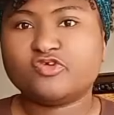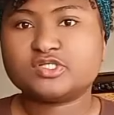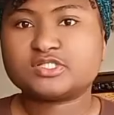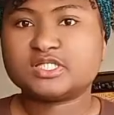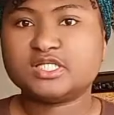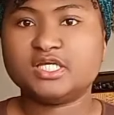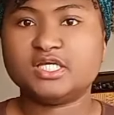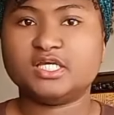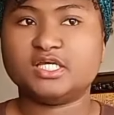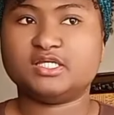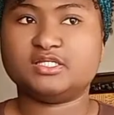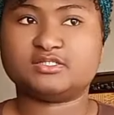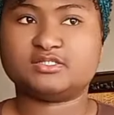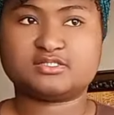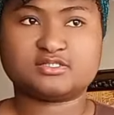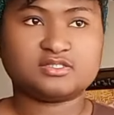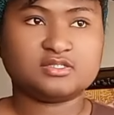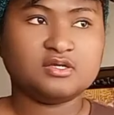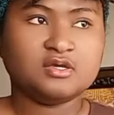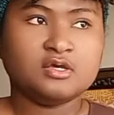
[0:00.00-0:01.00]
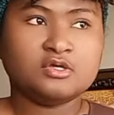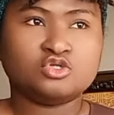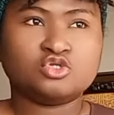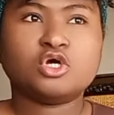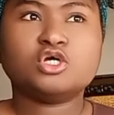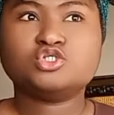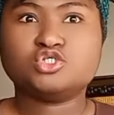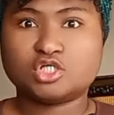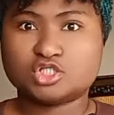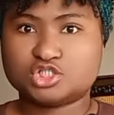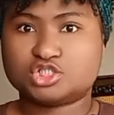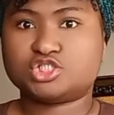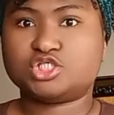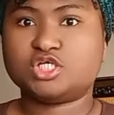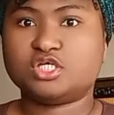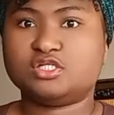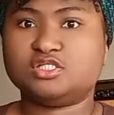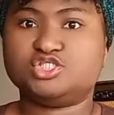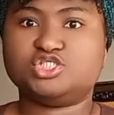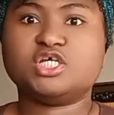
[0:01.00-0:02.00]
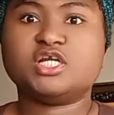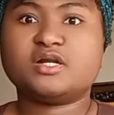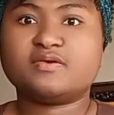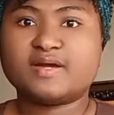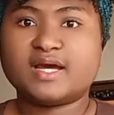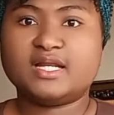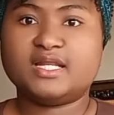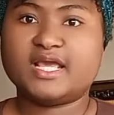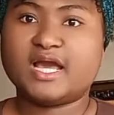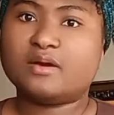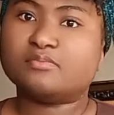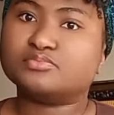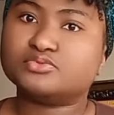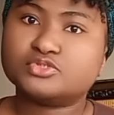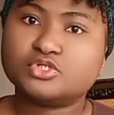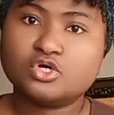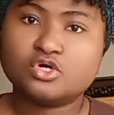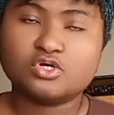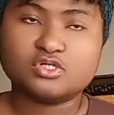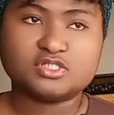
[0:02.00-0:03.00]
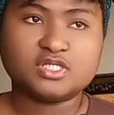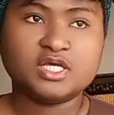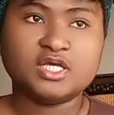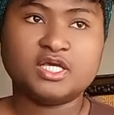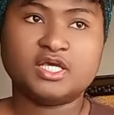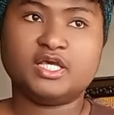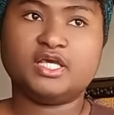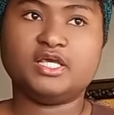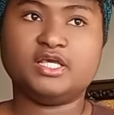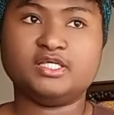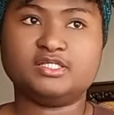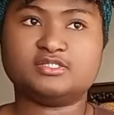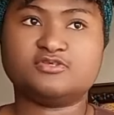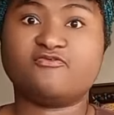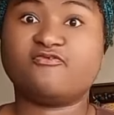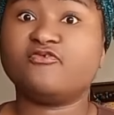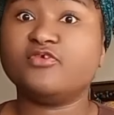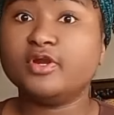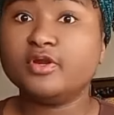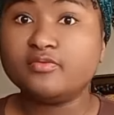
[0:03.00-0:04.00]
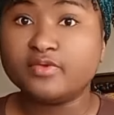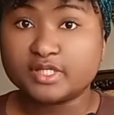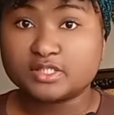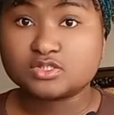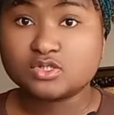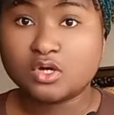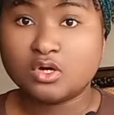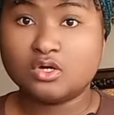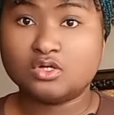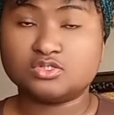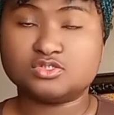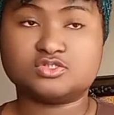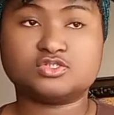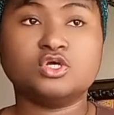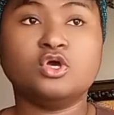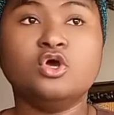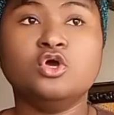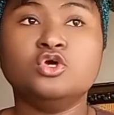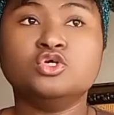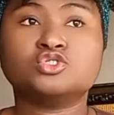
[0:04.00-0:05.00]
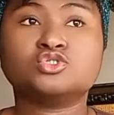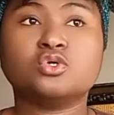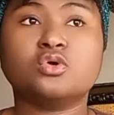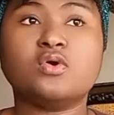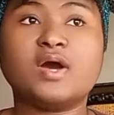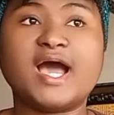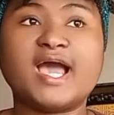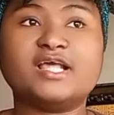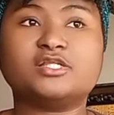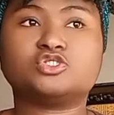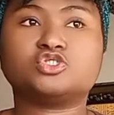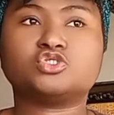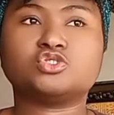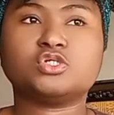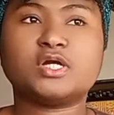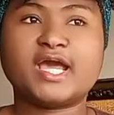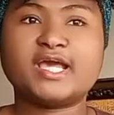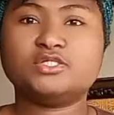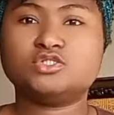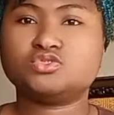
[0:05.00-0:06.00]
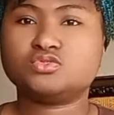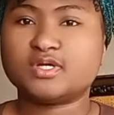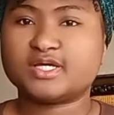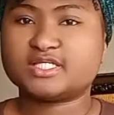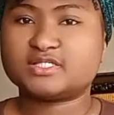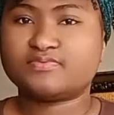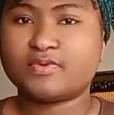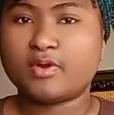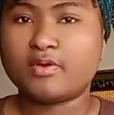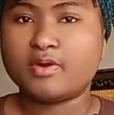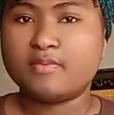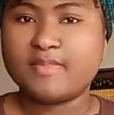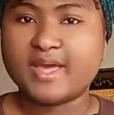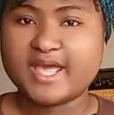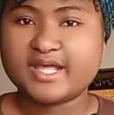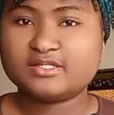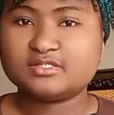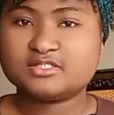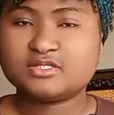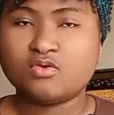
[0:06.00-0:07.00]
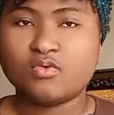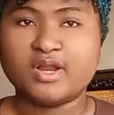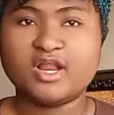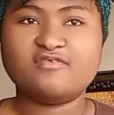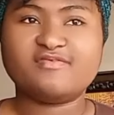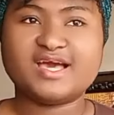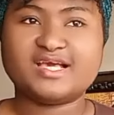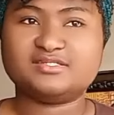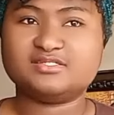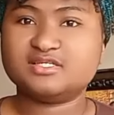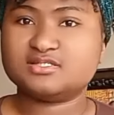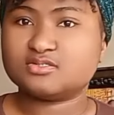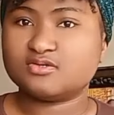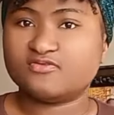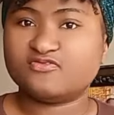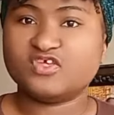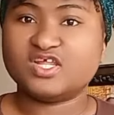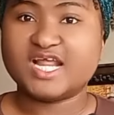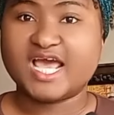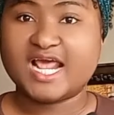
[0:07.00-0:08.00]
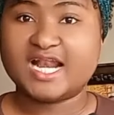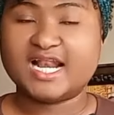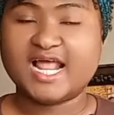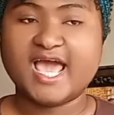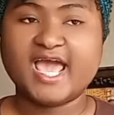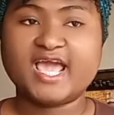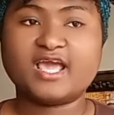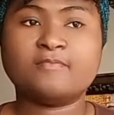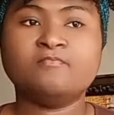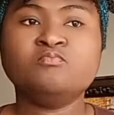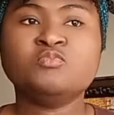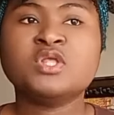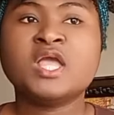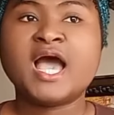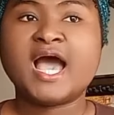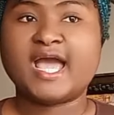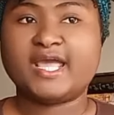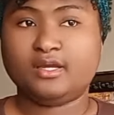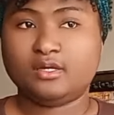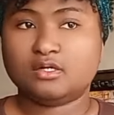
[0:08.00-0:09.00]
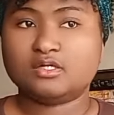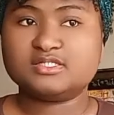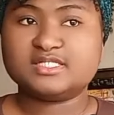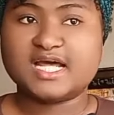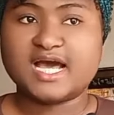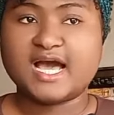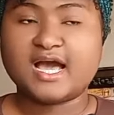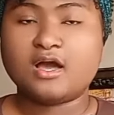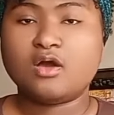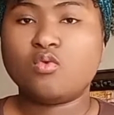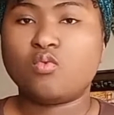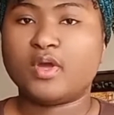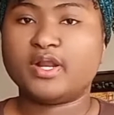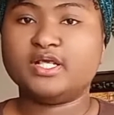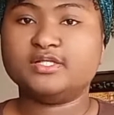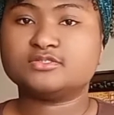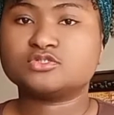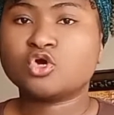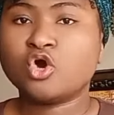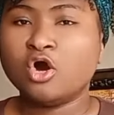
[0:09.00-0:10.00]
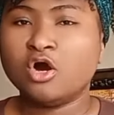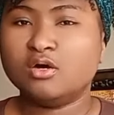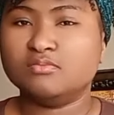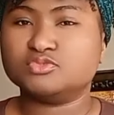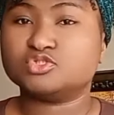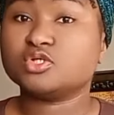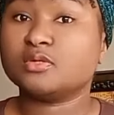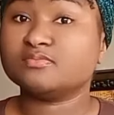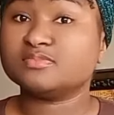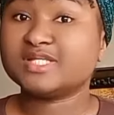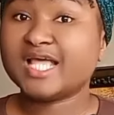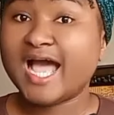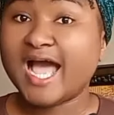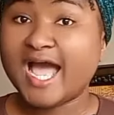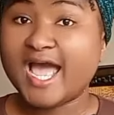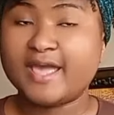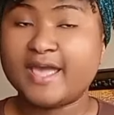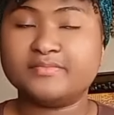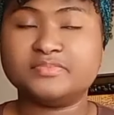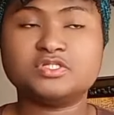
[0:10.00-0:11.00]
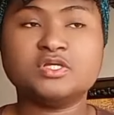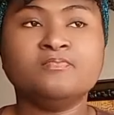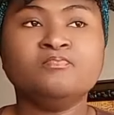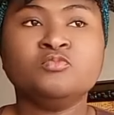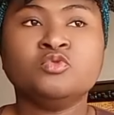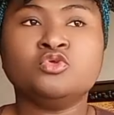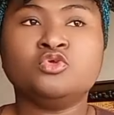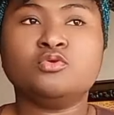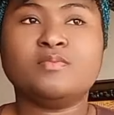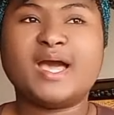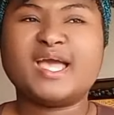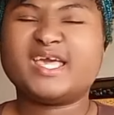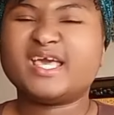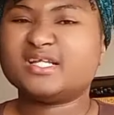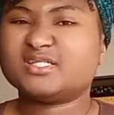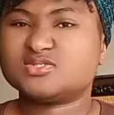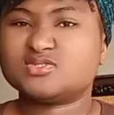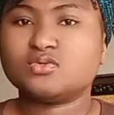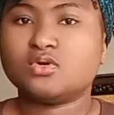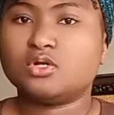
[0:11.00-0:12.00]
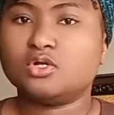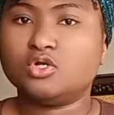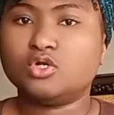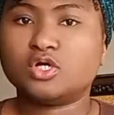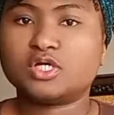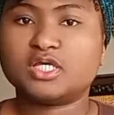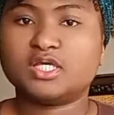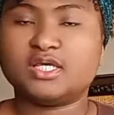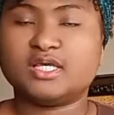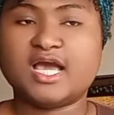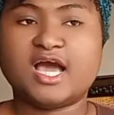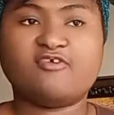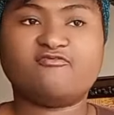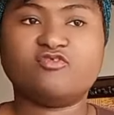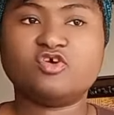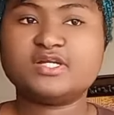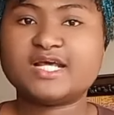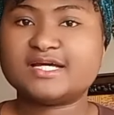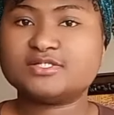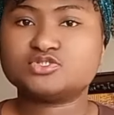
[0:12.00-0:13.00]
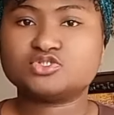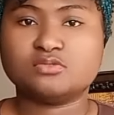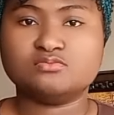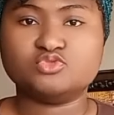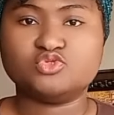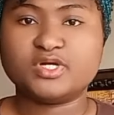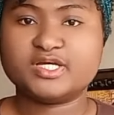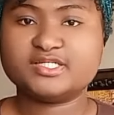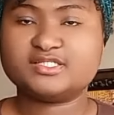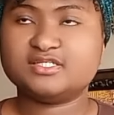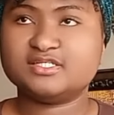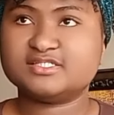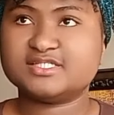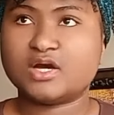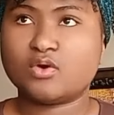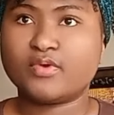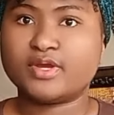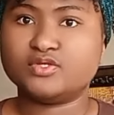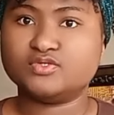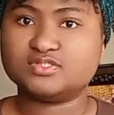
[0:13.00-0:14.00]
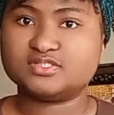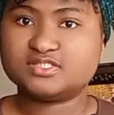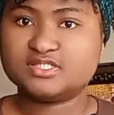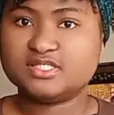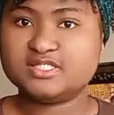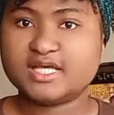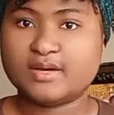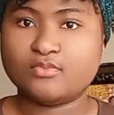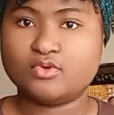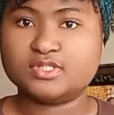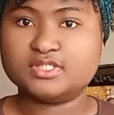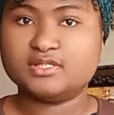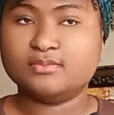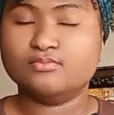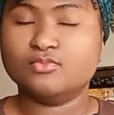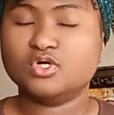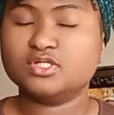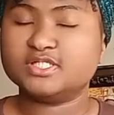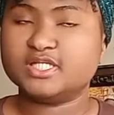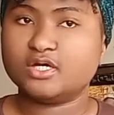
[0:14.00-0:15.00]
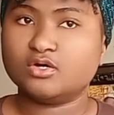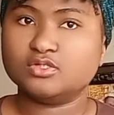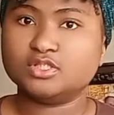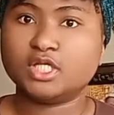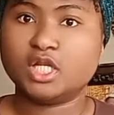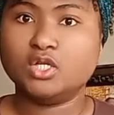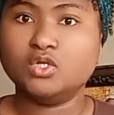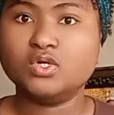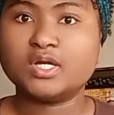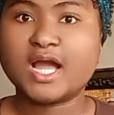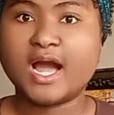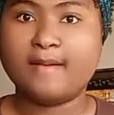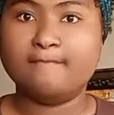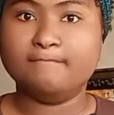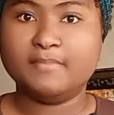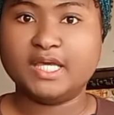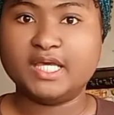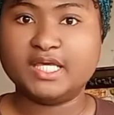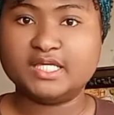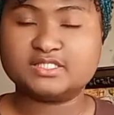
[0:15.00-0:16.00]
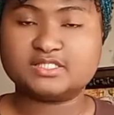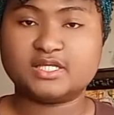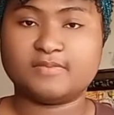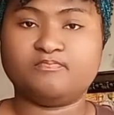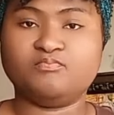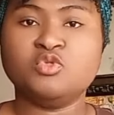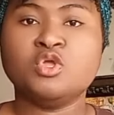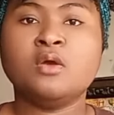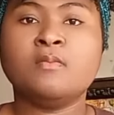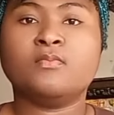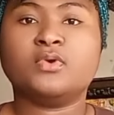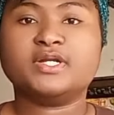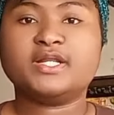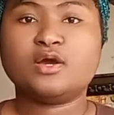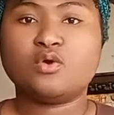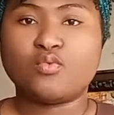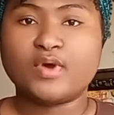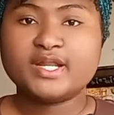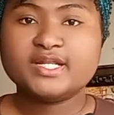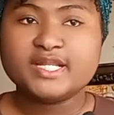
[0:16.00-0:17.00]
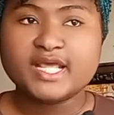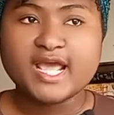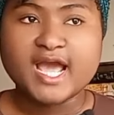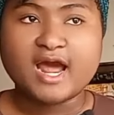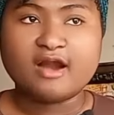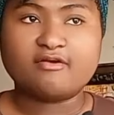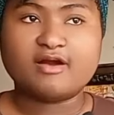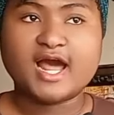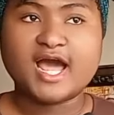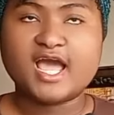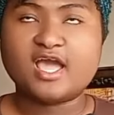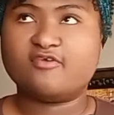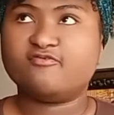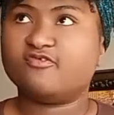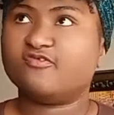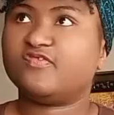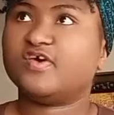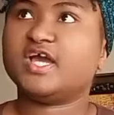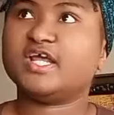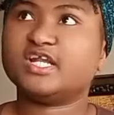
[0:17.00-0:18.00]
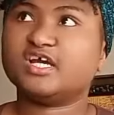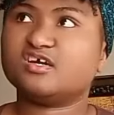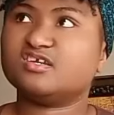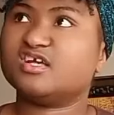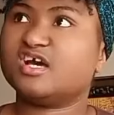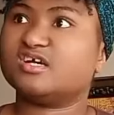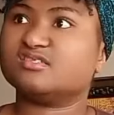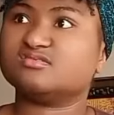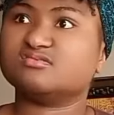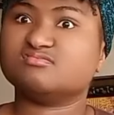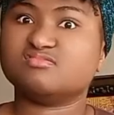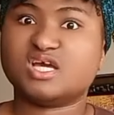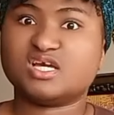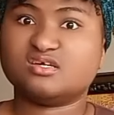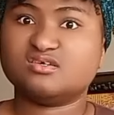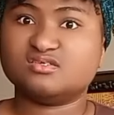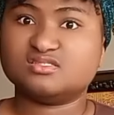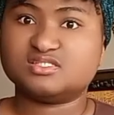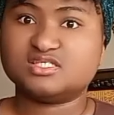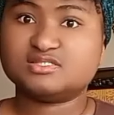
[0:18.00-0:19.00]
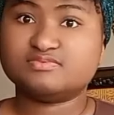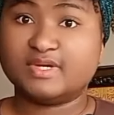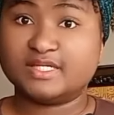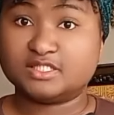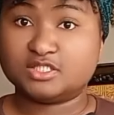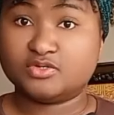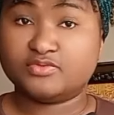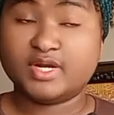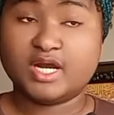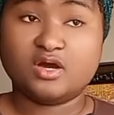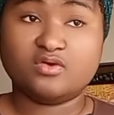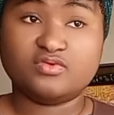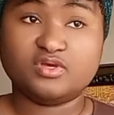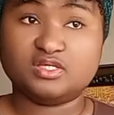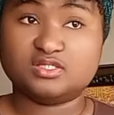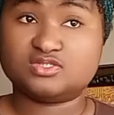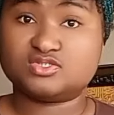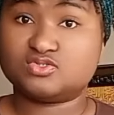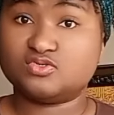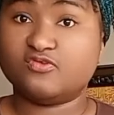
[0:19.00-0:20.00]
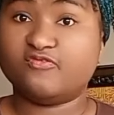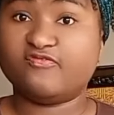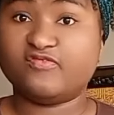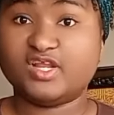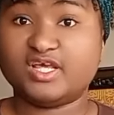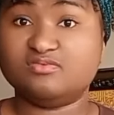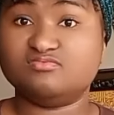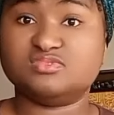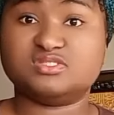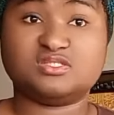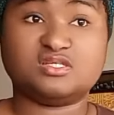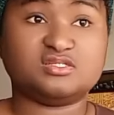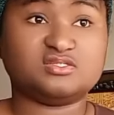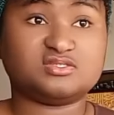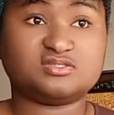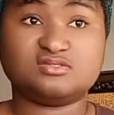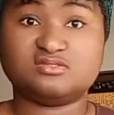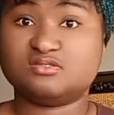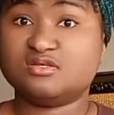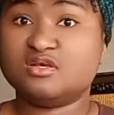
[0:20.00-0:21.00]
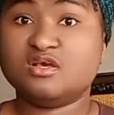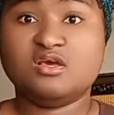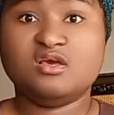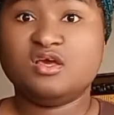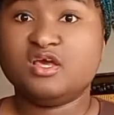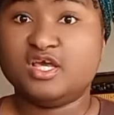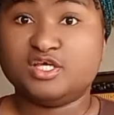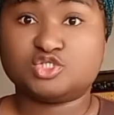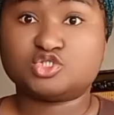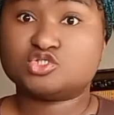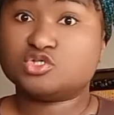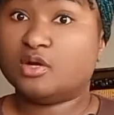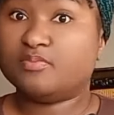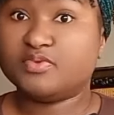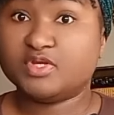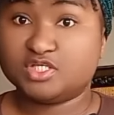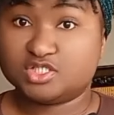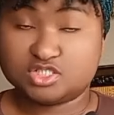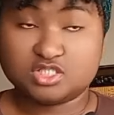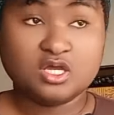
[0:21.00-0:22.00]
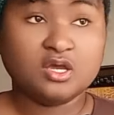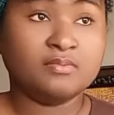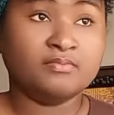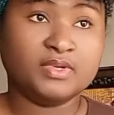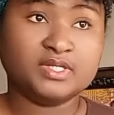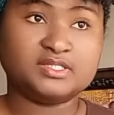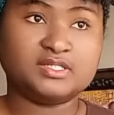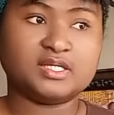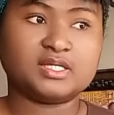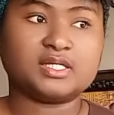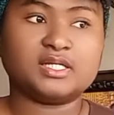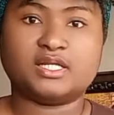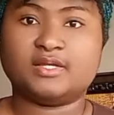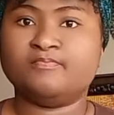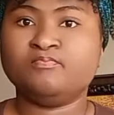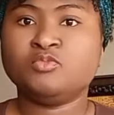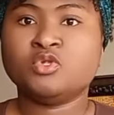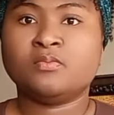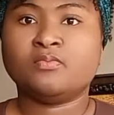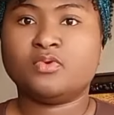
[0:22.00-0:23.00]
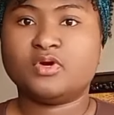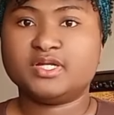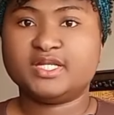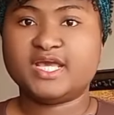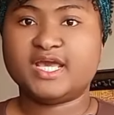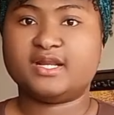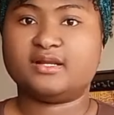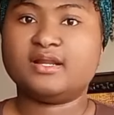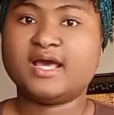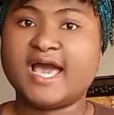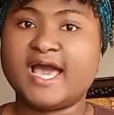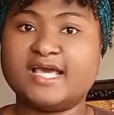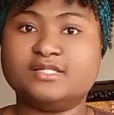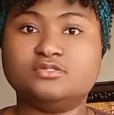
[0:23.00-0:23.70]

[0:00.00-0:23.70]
obviously, is not just SHEIN, generally abroad, is free returns. So I try to experiment. Whenever I see something I like, I order. When it comes, sometimes you might get so unlucky. I've ordered some dresses that when you see them on the model, they look amazing, but then when they arrive, you find out that, oh my god, this material is so flimsy, it's rubbish basically. But then